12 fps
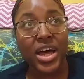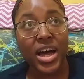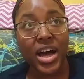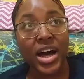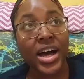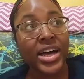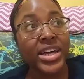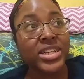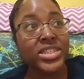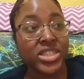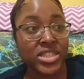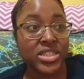I
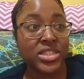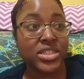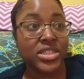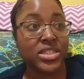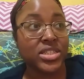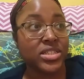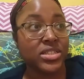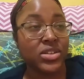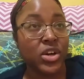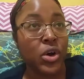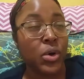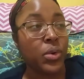just,
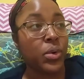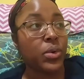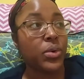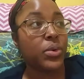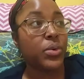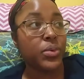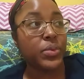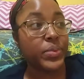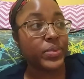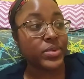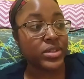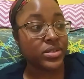
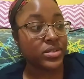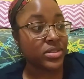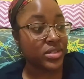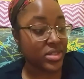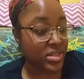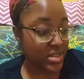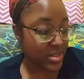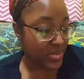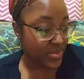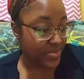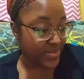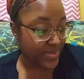it's just,
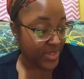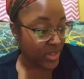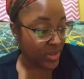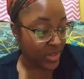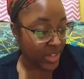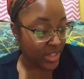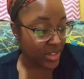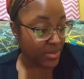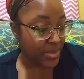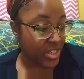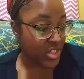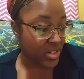looking at the
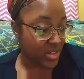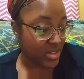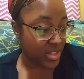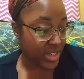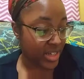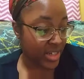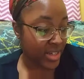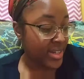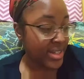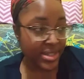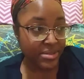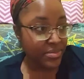picture and it's like,
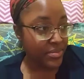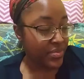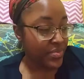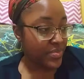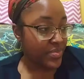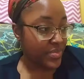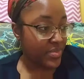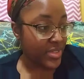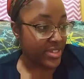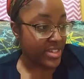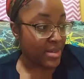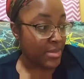
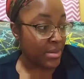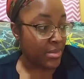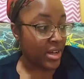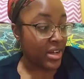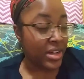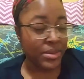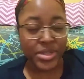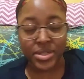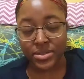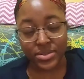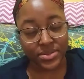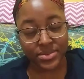is that my mom?
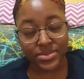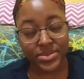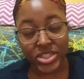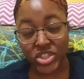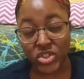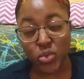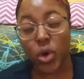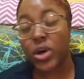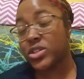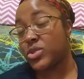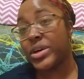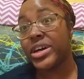And he just
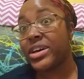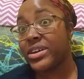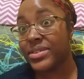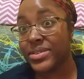walks away.